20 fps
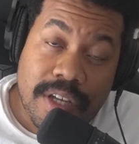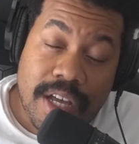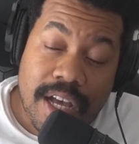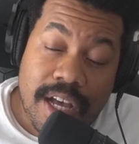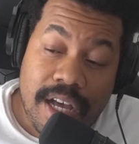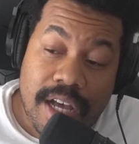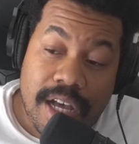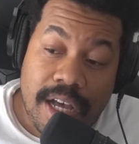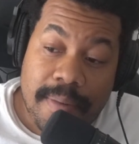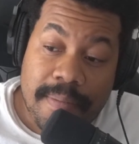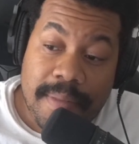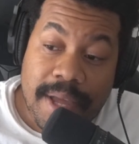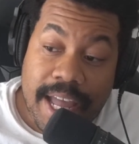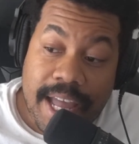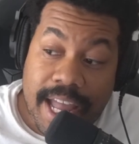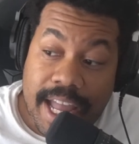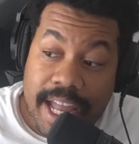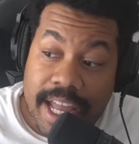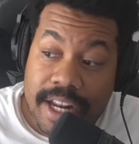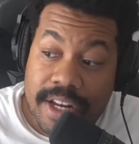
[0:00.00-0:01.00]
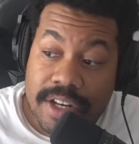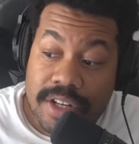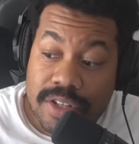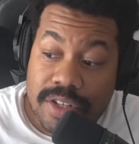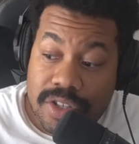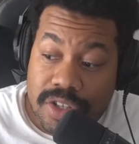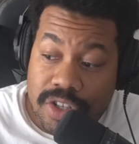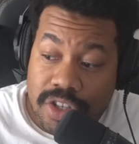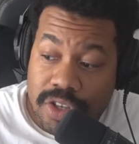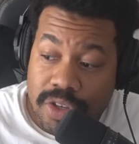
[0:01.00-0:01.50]
and
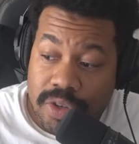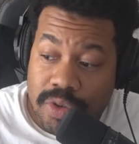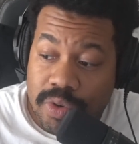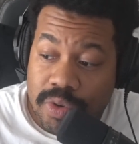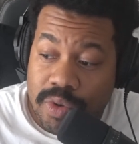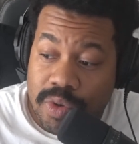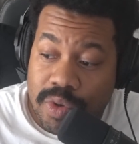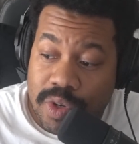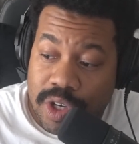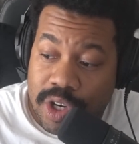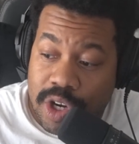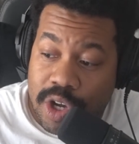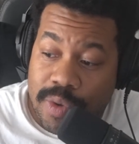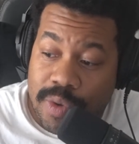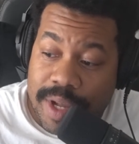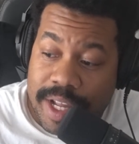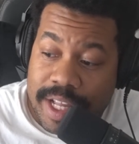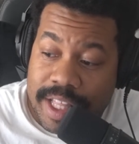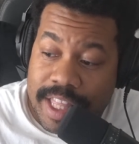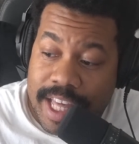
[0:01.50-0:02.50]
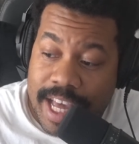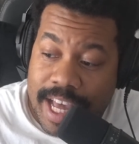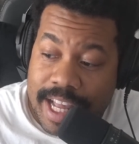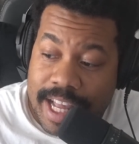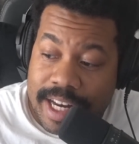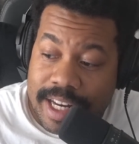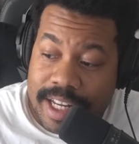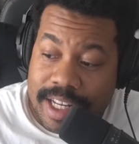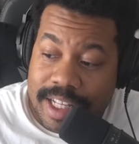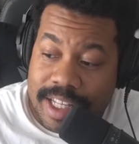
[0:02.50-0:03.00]
two, knowing
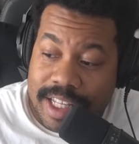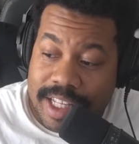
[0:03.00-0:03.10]
that